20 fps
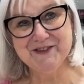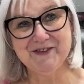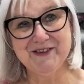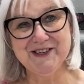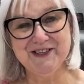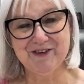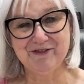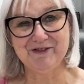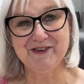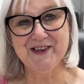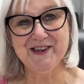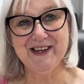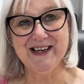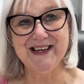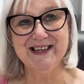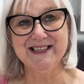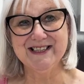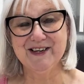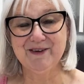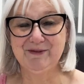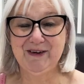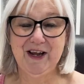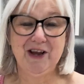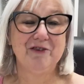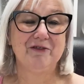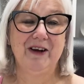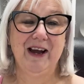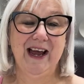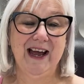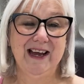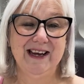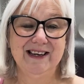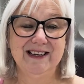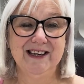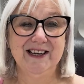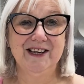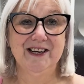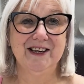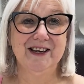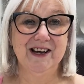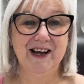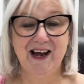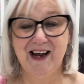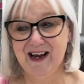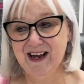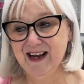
for different things that we create here